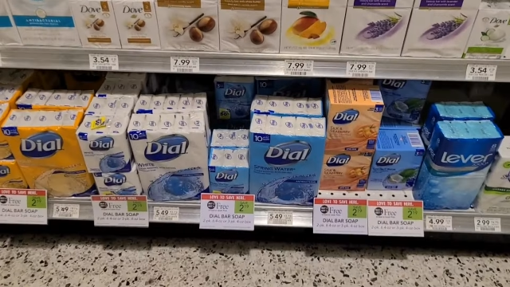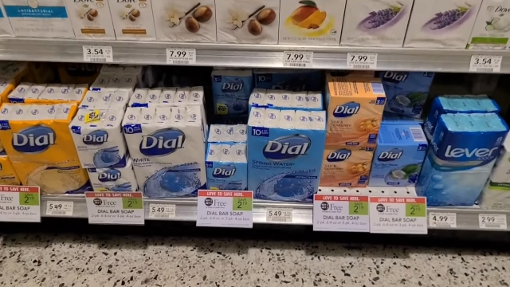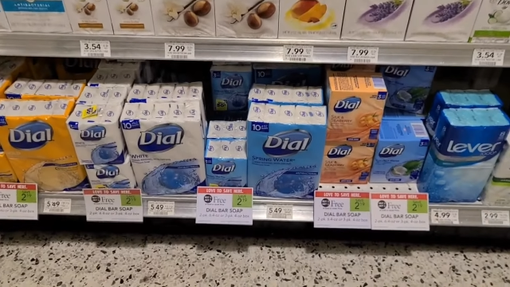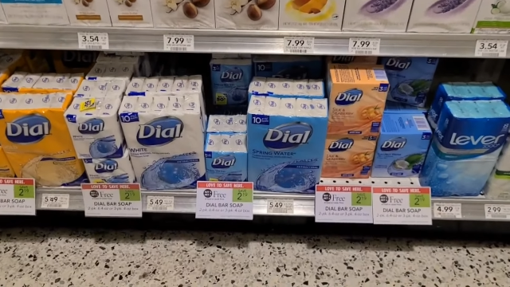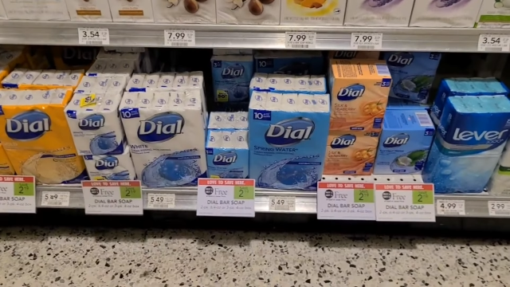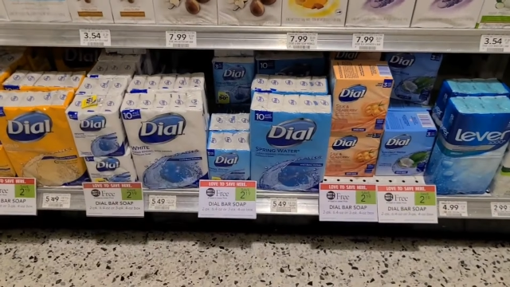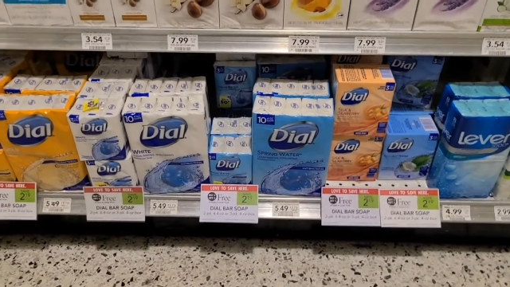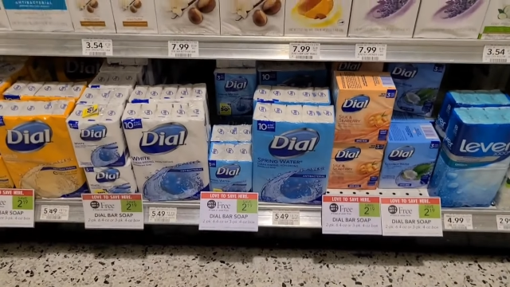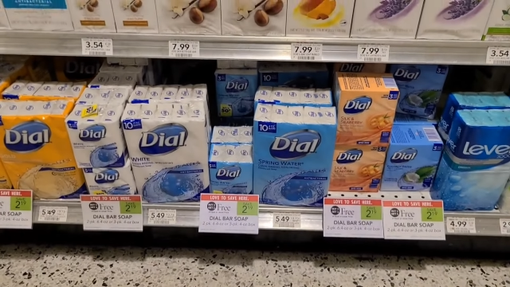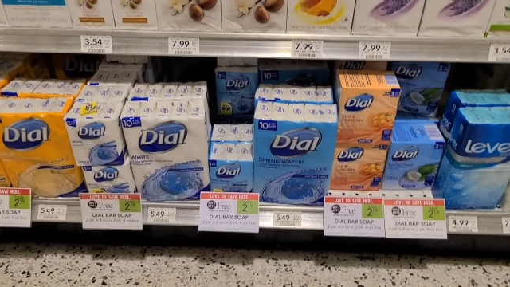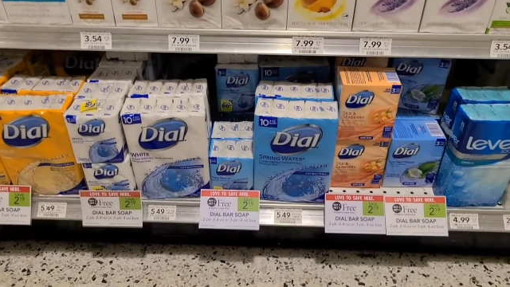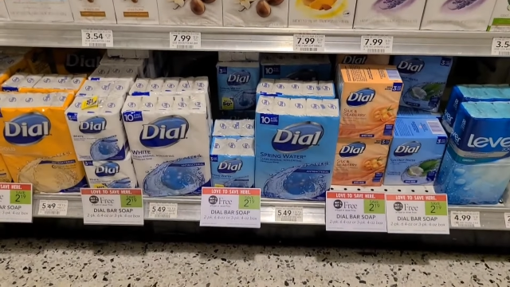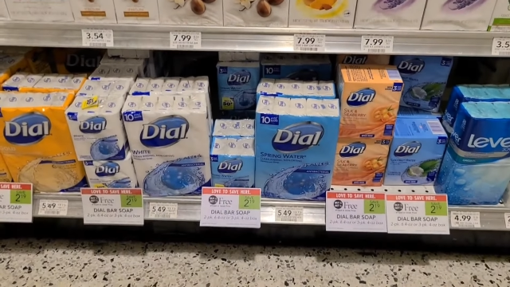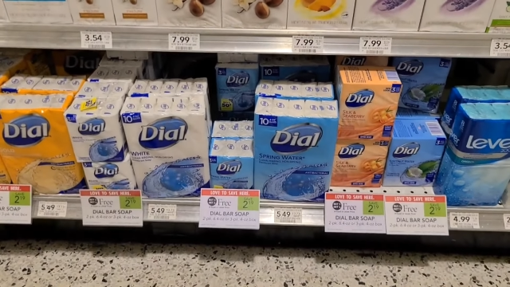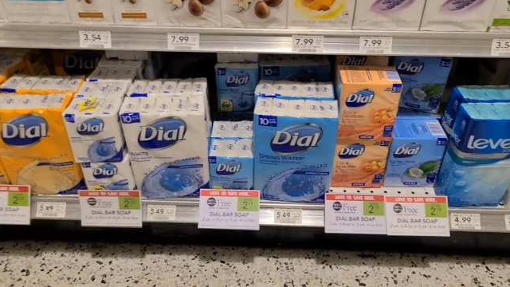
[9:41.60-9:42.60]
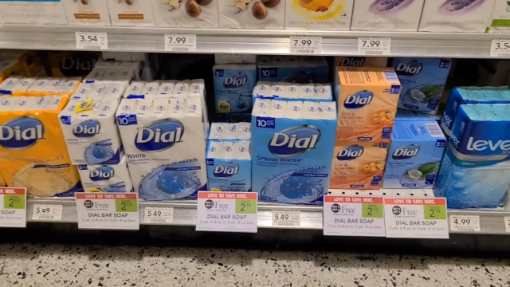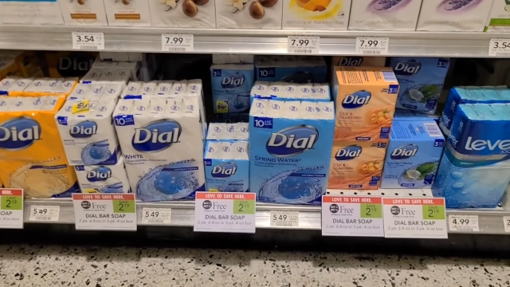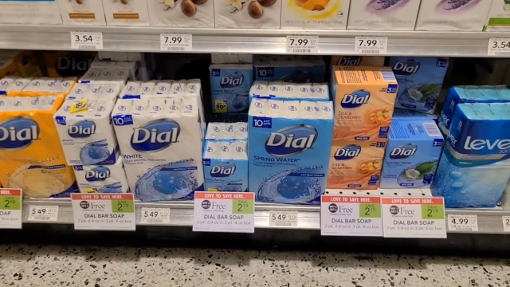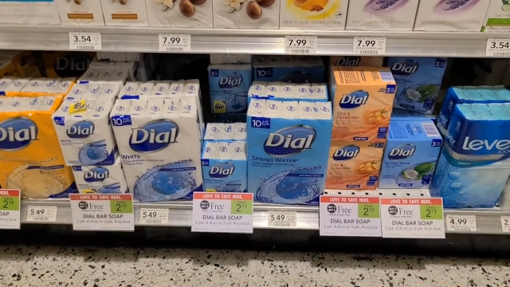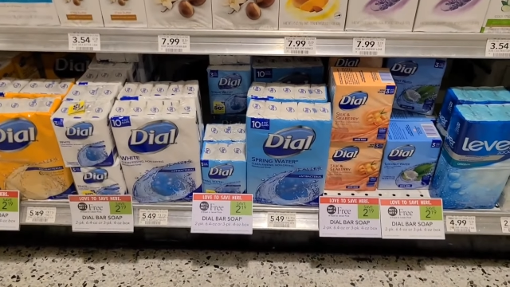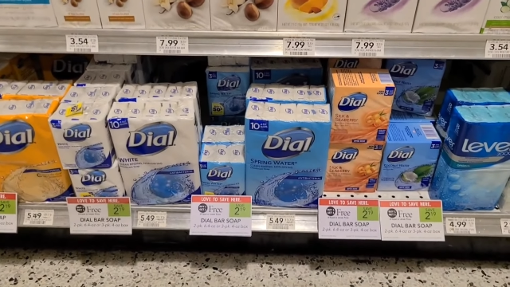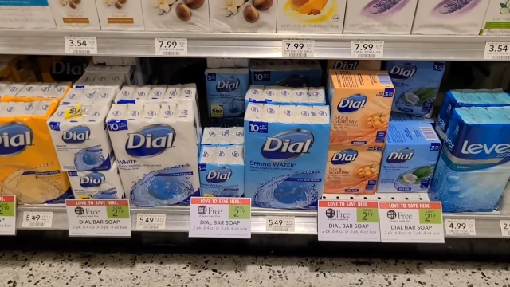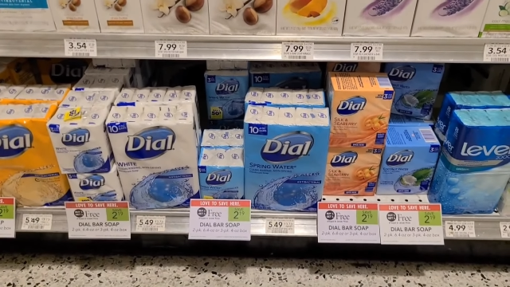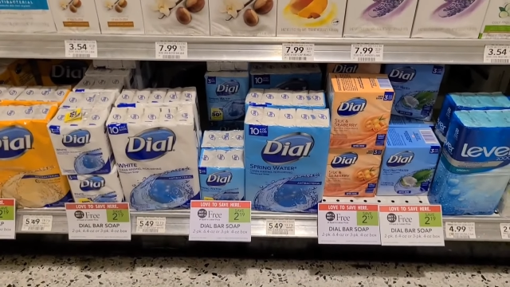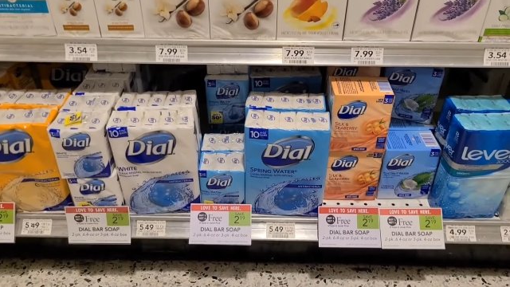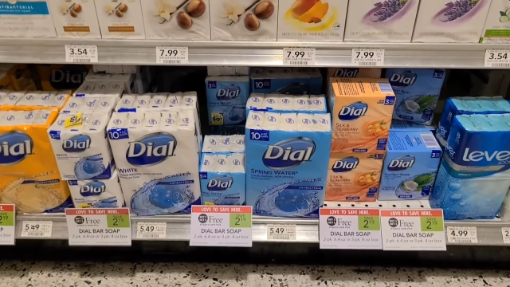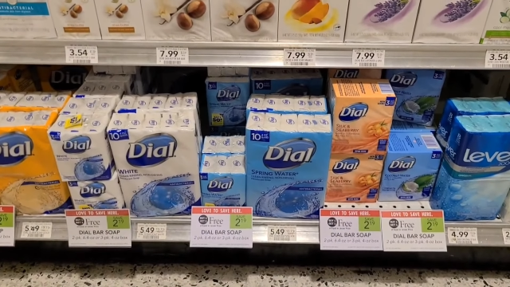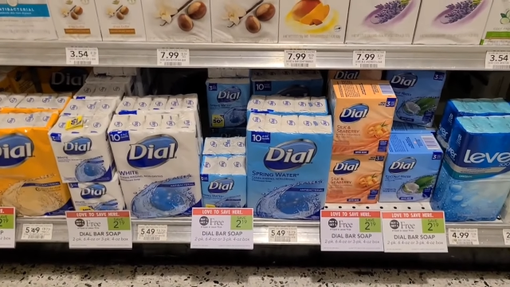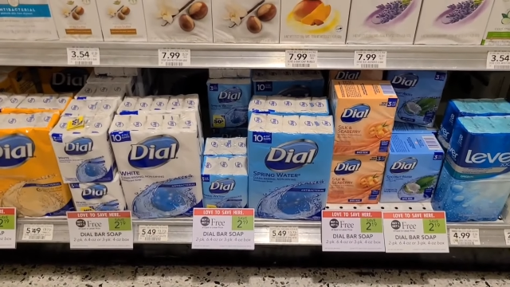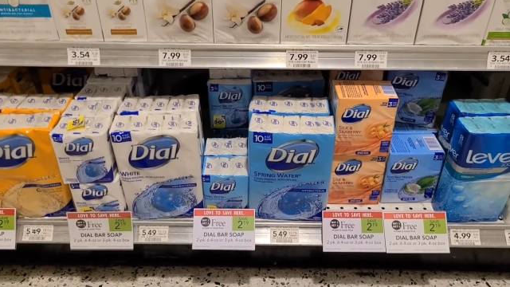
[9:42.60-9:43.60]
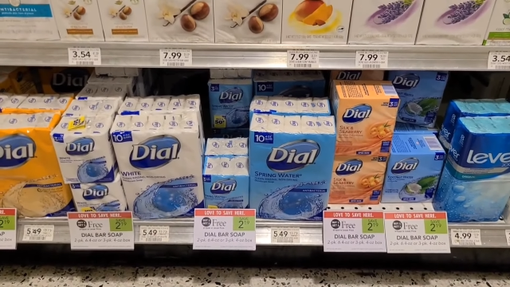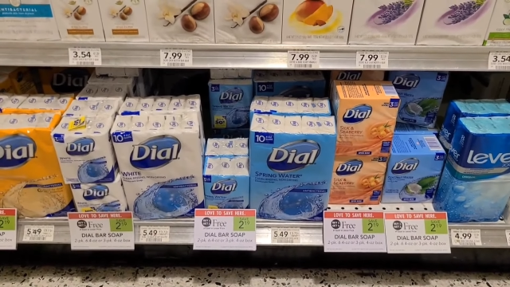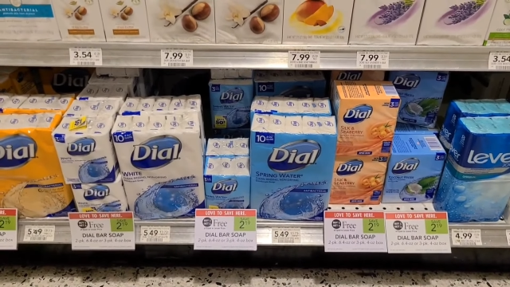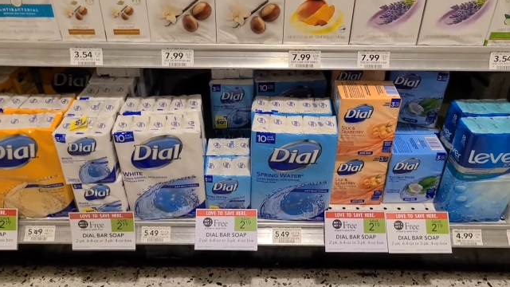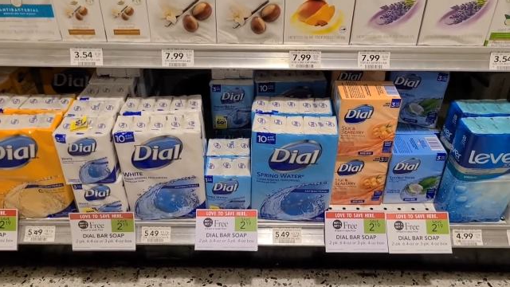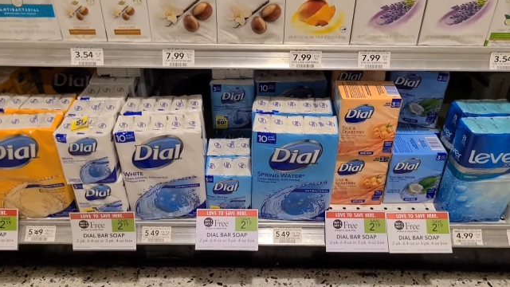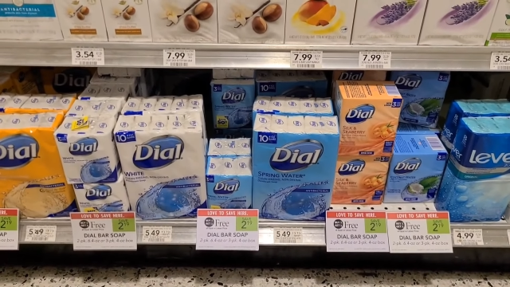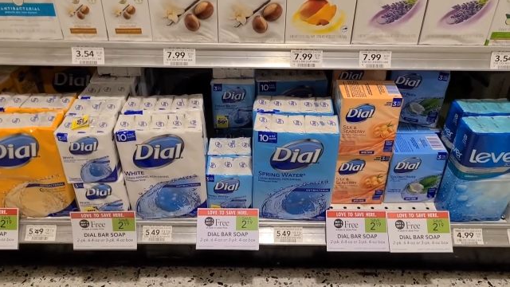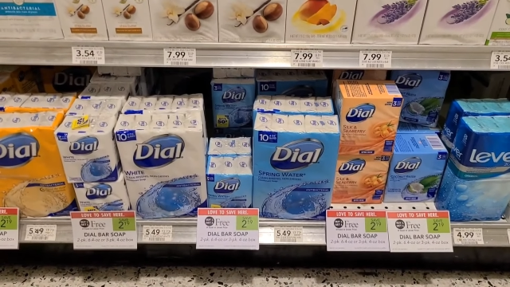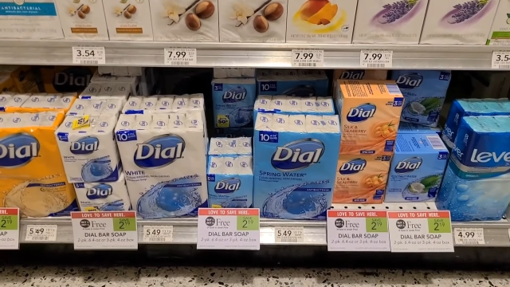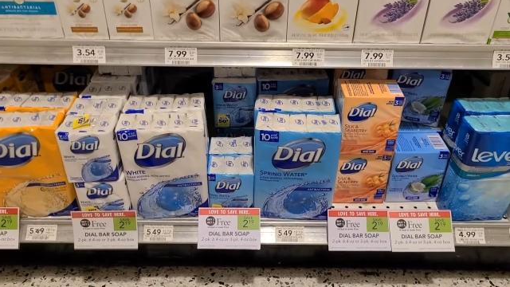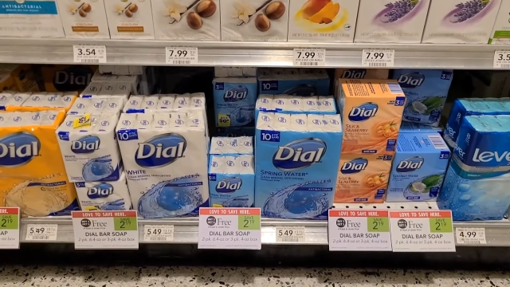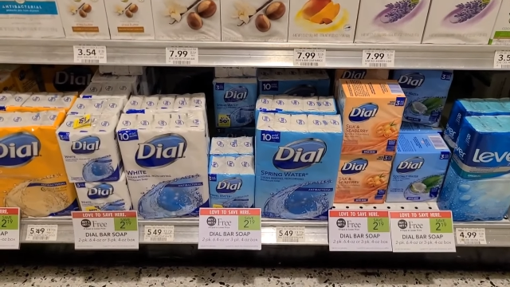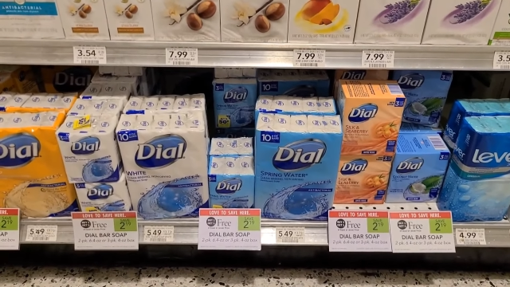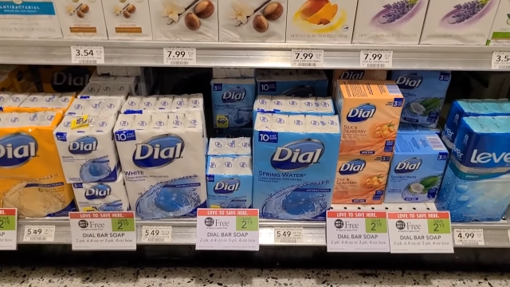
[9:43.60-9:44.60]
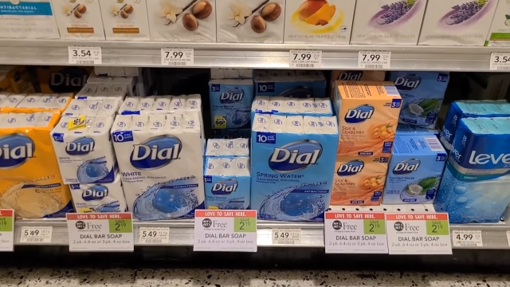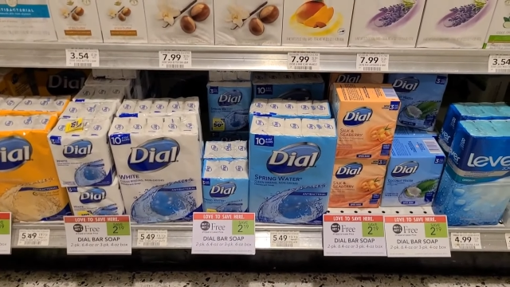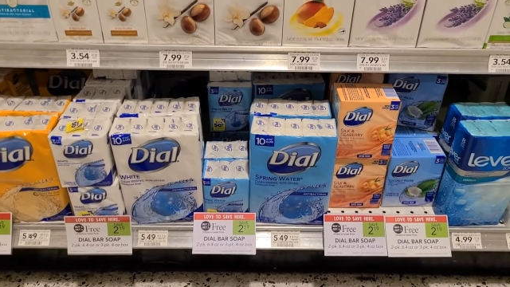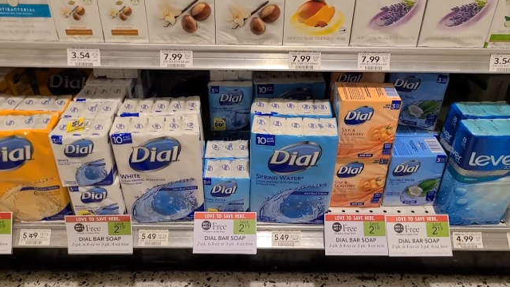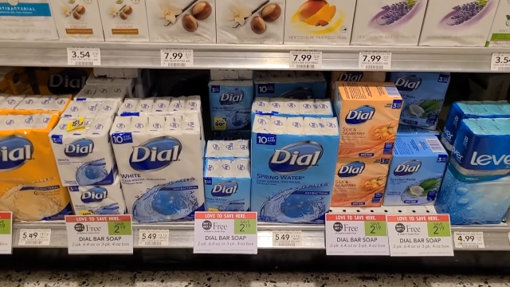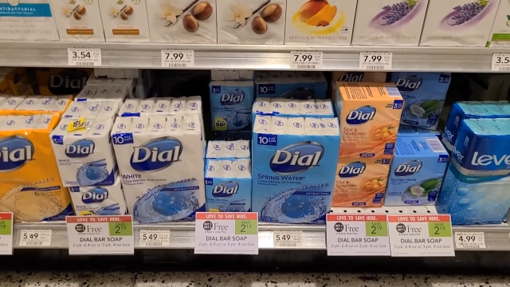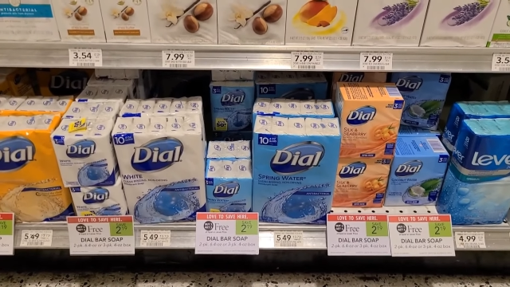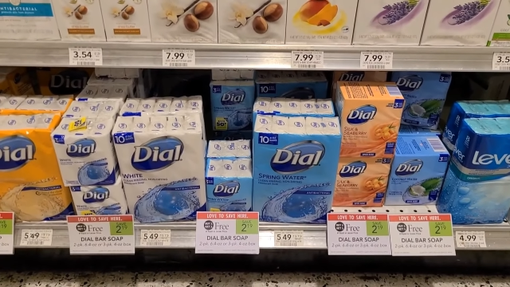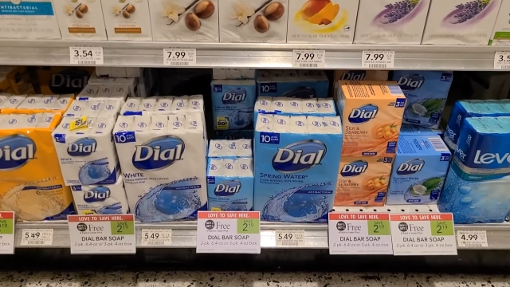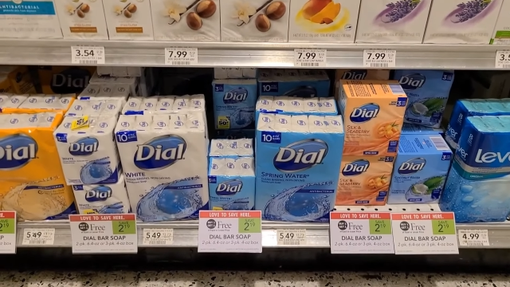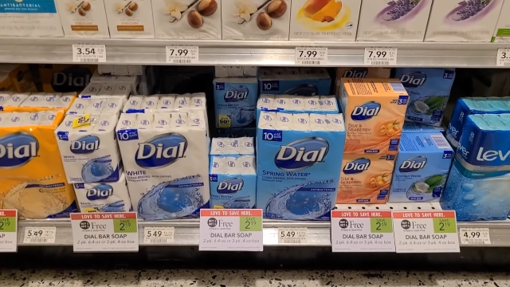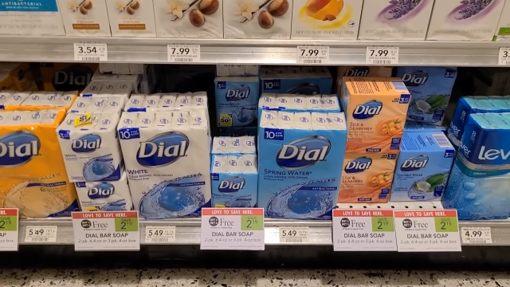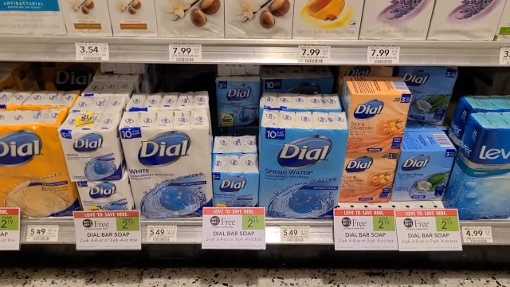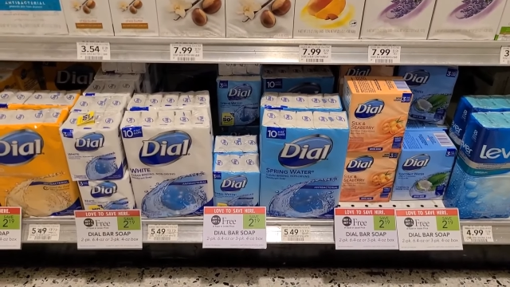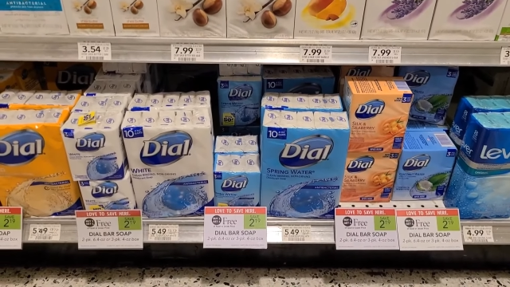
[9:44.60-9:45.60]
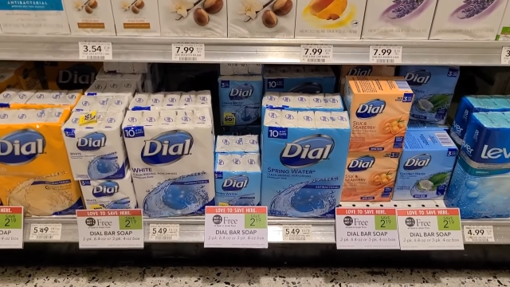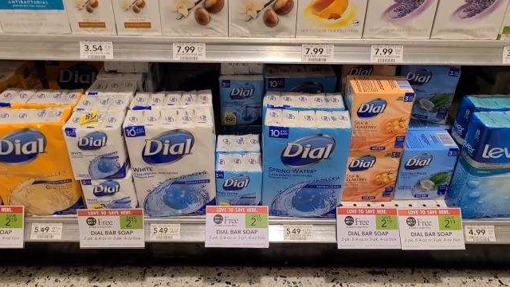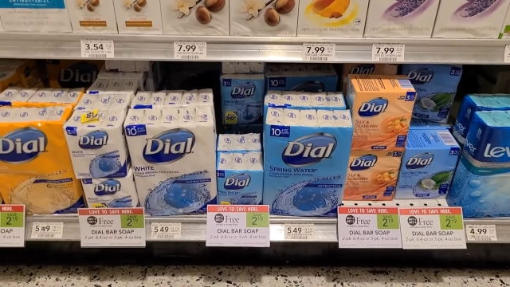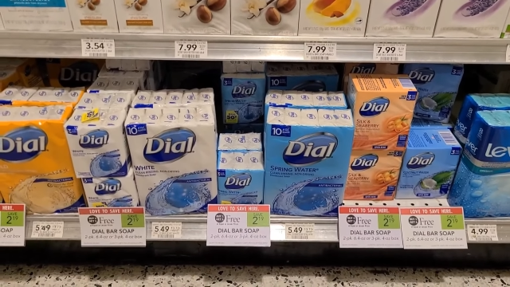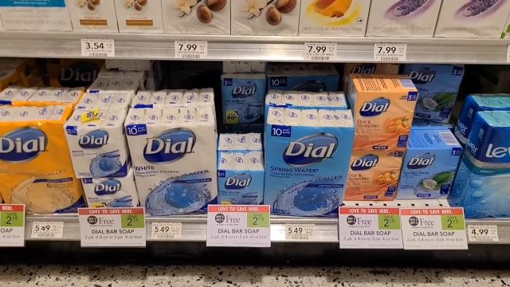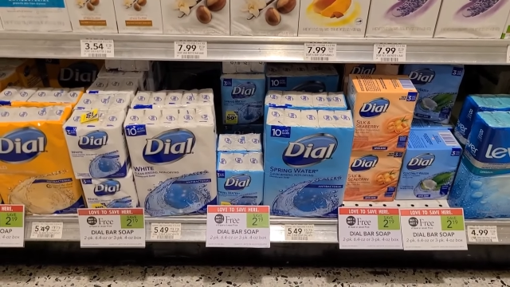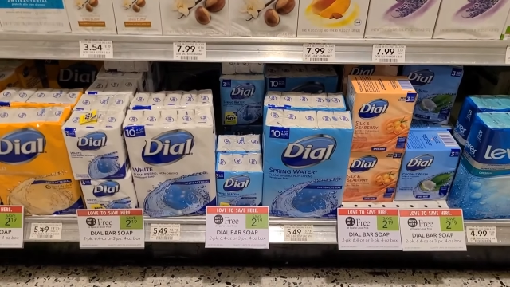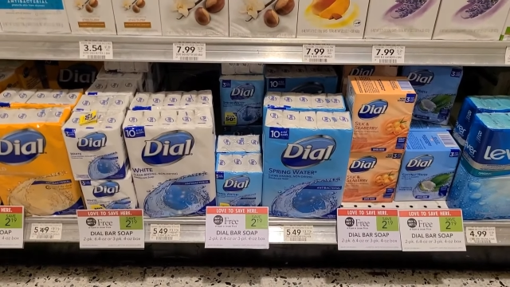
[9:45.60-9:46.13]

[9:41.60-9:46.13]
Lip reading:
Nobody's mouth can be seen.